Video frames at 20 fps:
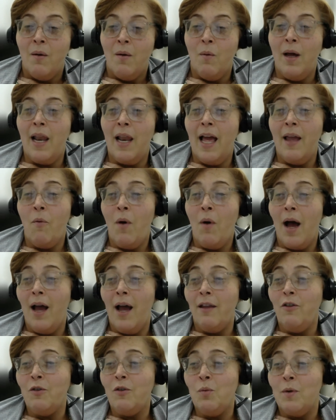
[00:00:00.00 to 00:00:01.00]
Well,
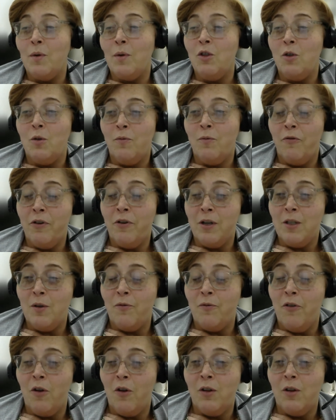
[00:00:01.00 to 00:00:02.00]
I just want to, first
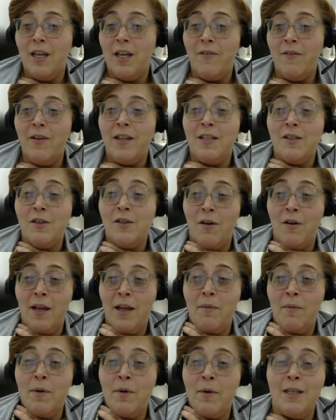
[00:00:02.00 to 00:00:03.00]
of all, give a
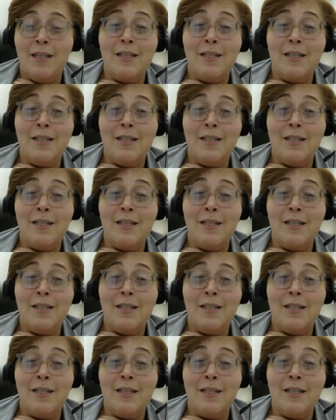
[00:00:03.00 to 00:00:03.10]
disclaimer.